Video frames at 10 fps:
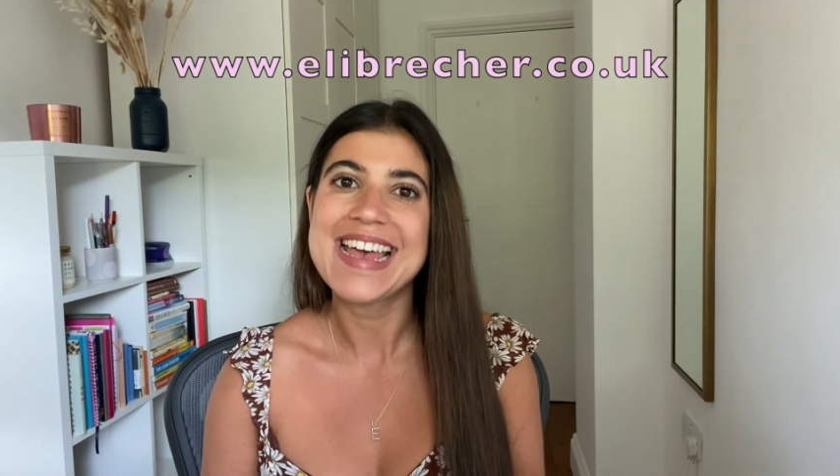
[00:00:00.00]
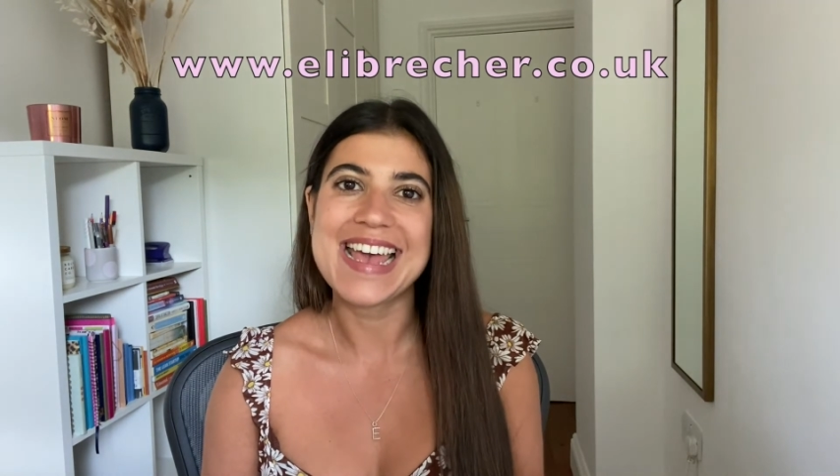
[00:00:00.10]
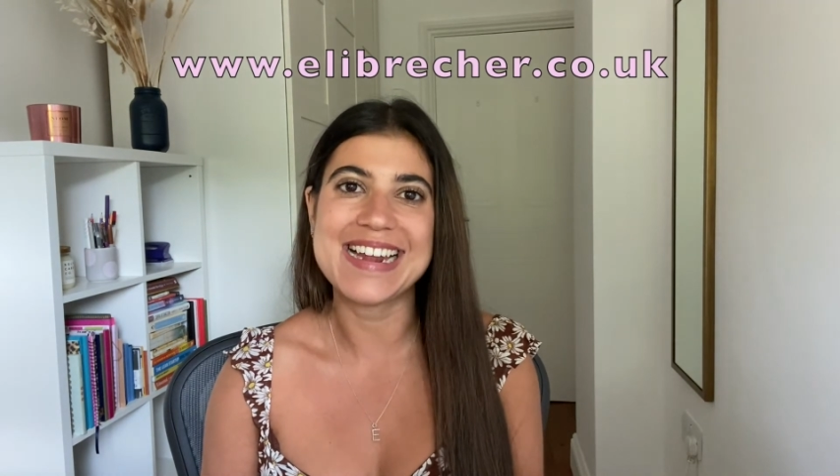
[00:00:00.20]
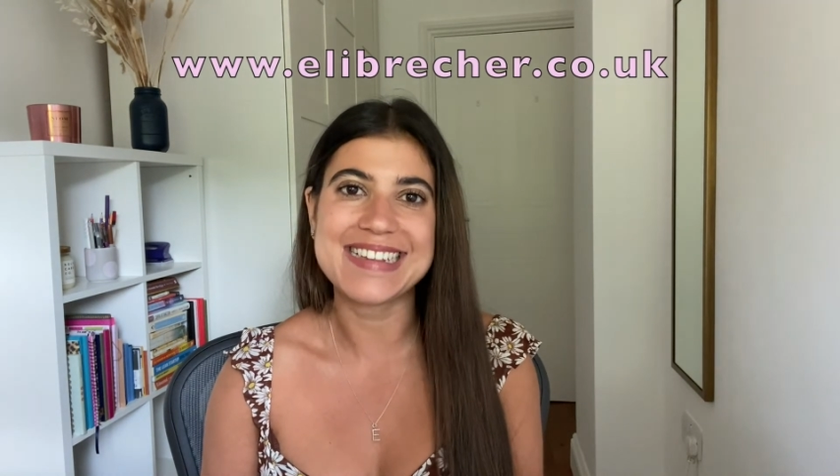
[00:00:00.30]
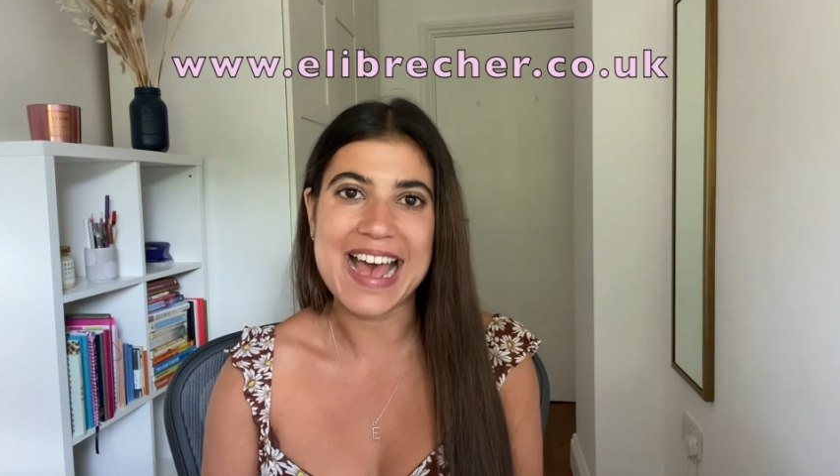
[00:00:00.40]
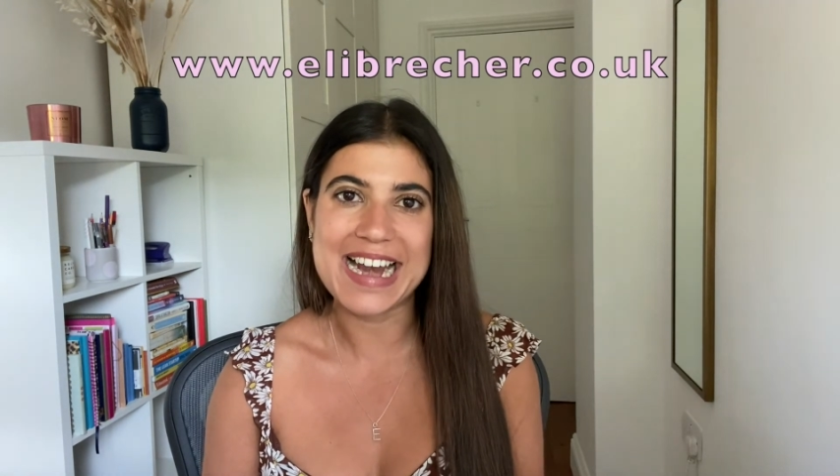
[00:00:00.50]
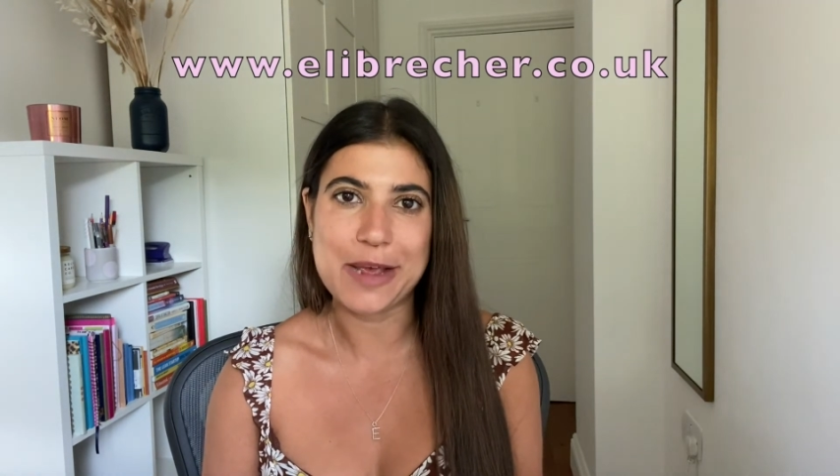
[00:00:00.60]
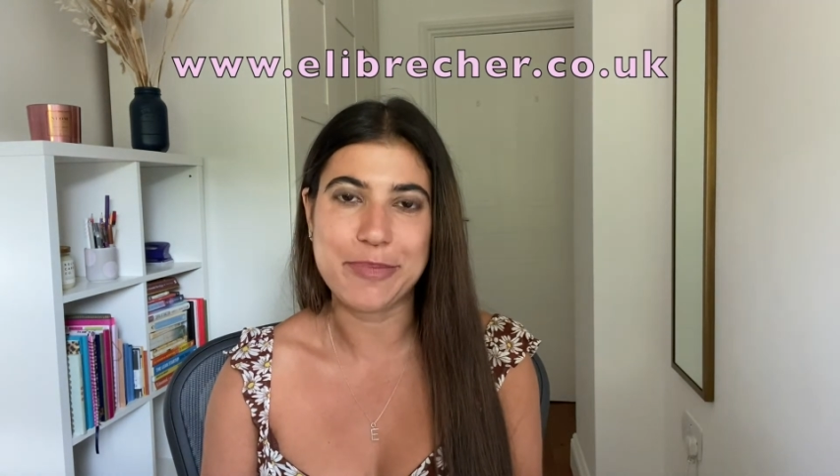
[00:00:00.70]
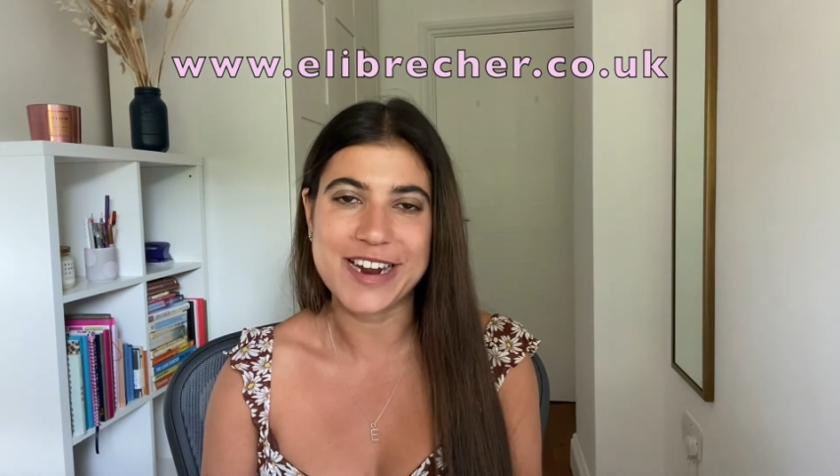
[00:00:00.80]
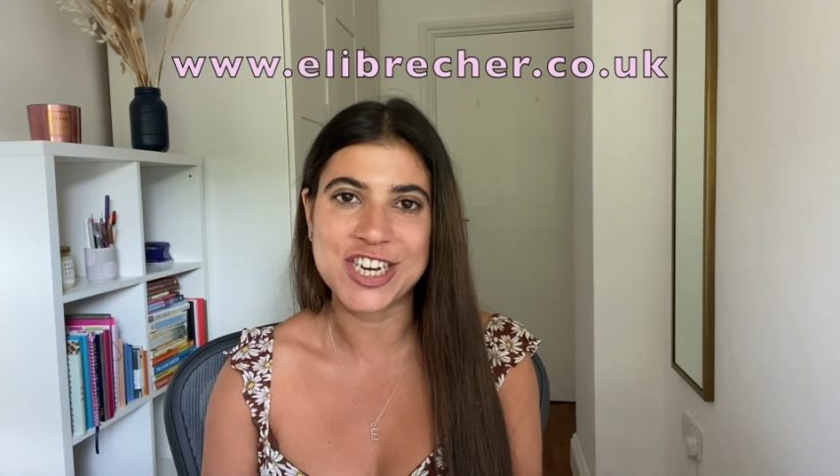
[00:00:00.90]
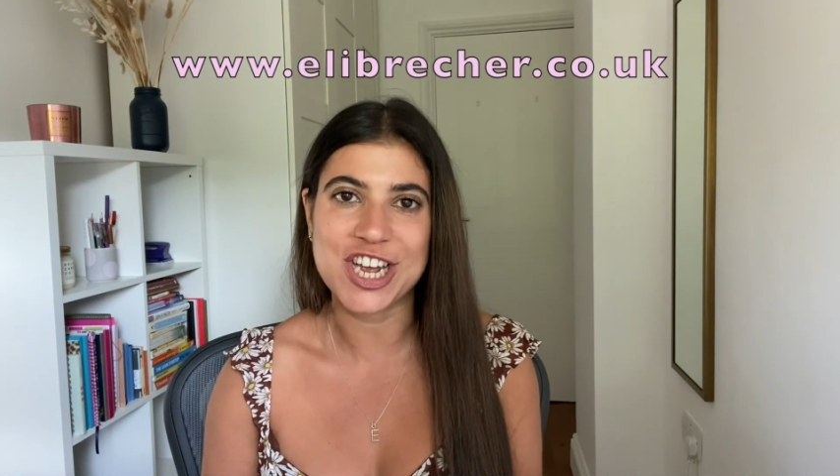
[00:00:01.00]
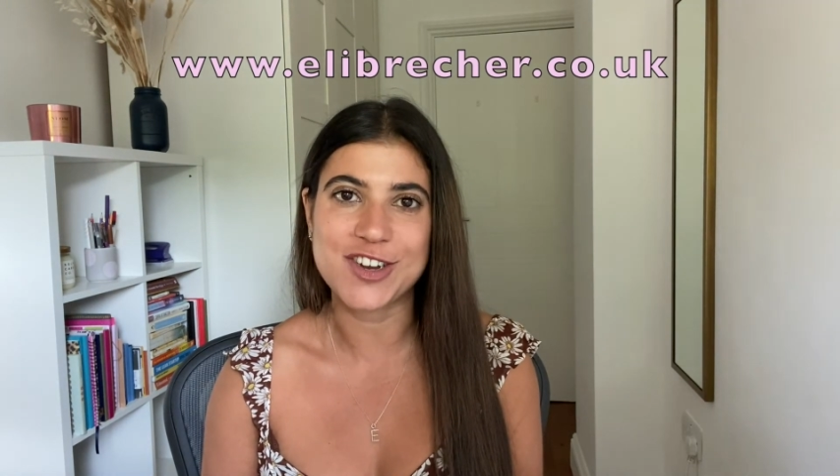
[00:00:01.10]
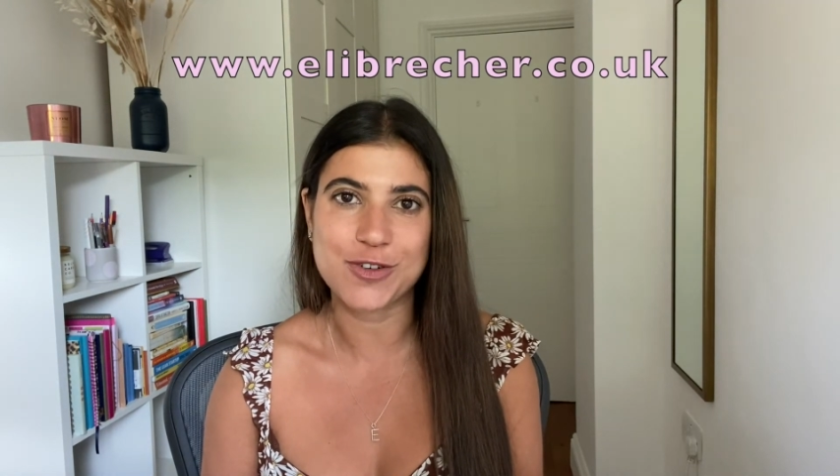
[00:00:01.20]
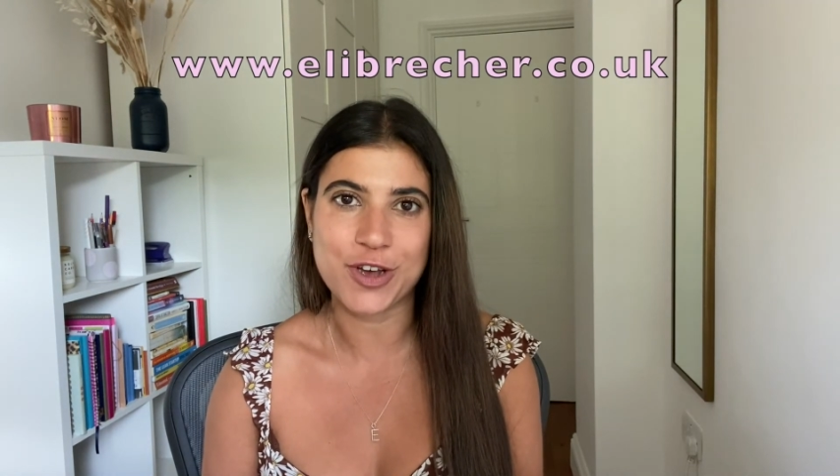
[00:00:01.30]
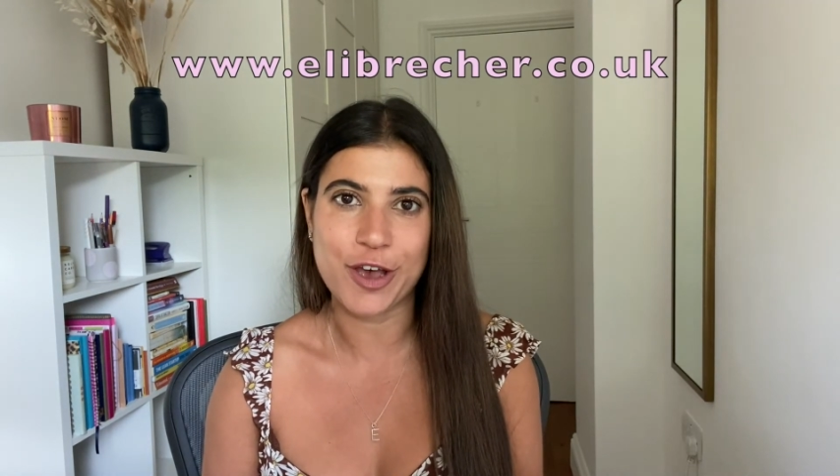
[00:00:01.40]
It's
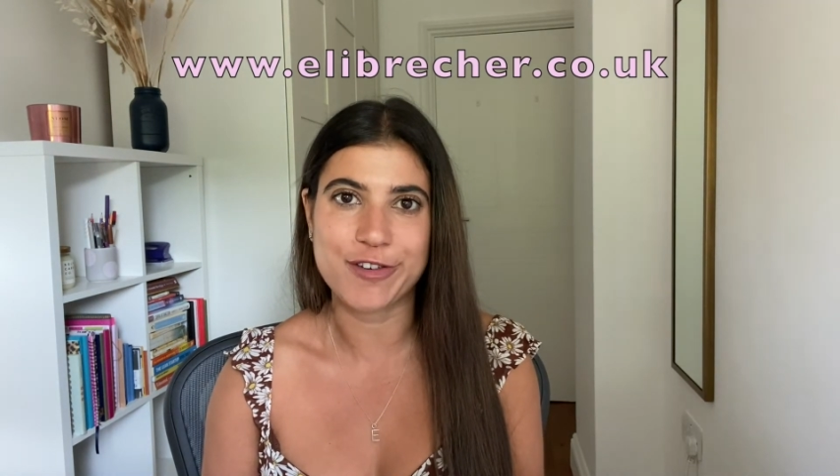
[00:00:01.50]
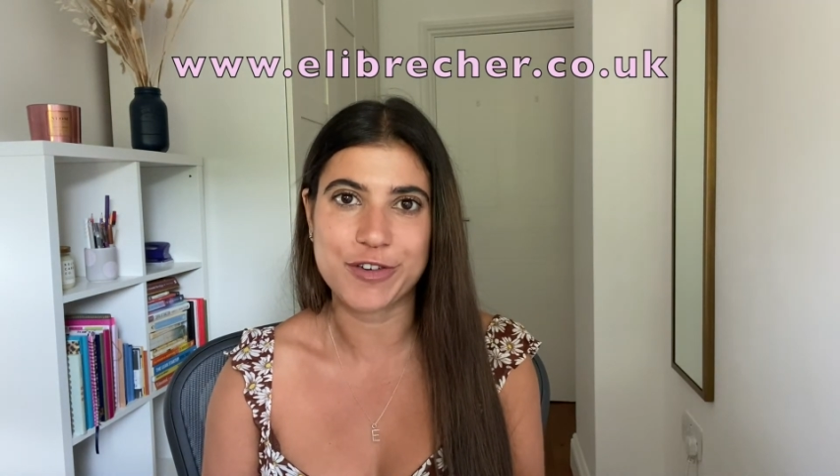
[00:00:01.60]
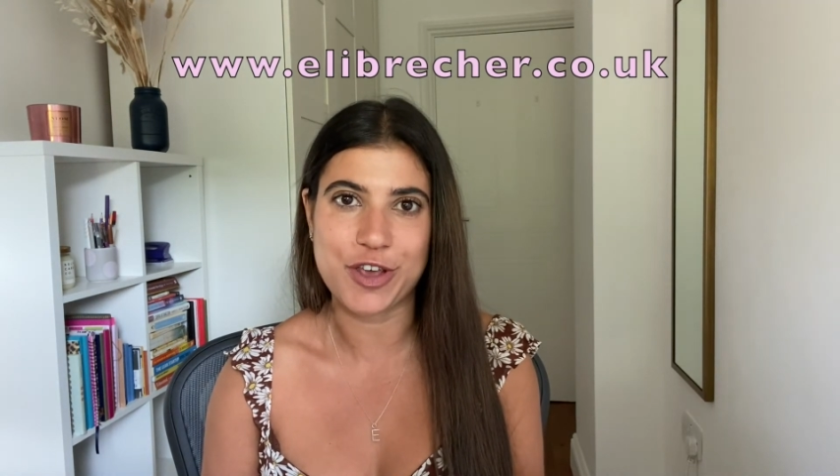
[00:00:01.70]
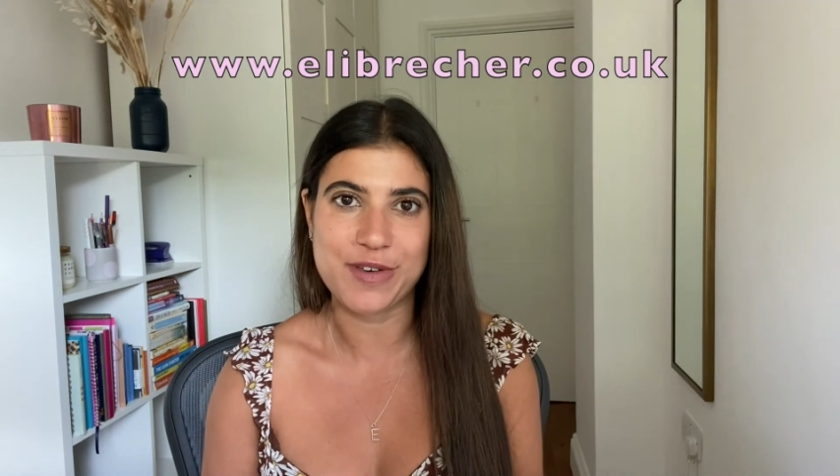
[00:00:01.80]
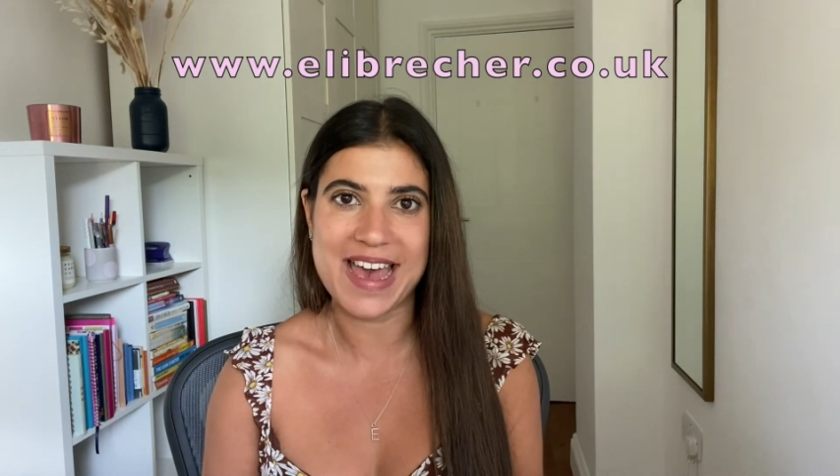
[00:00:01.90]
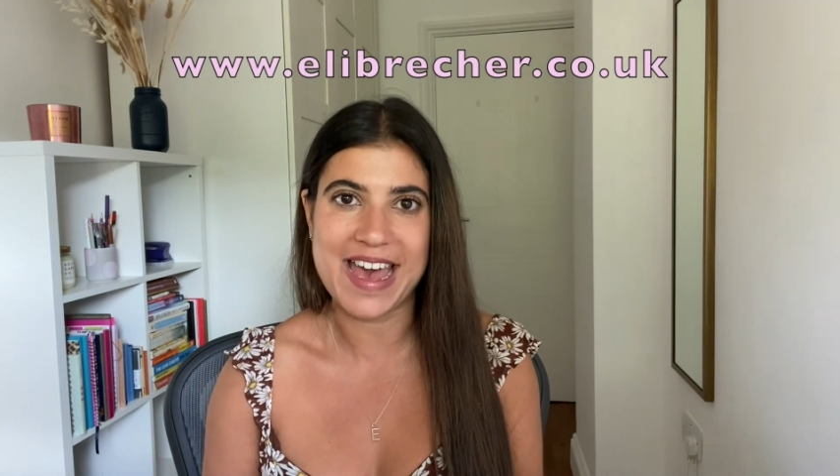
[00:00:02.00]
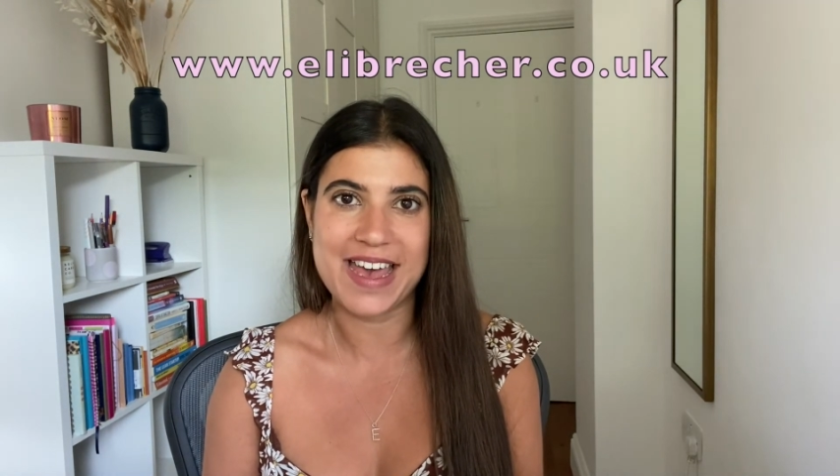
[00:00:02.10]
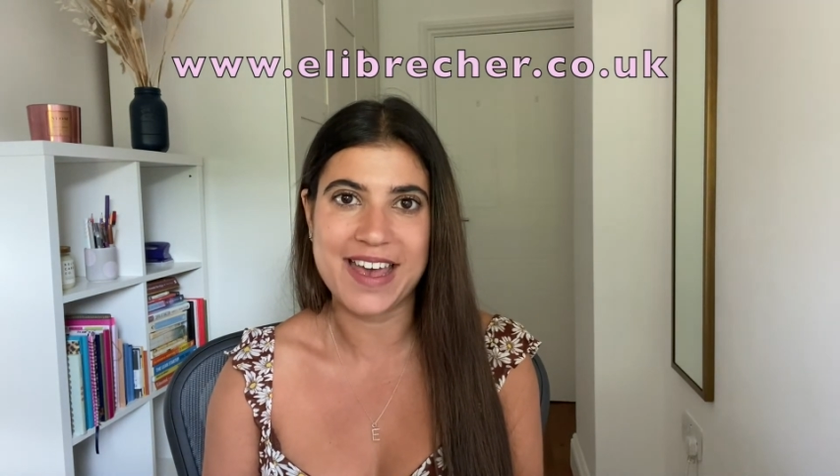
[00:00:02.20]
elibrecher.co.uk.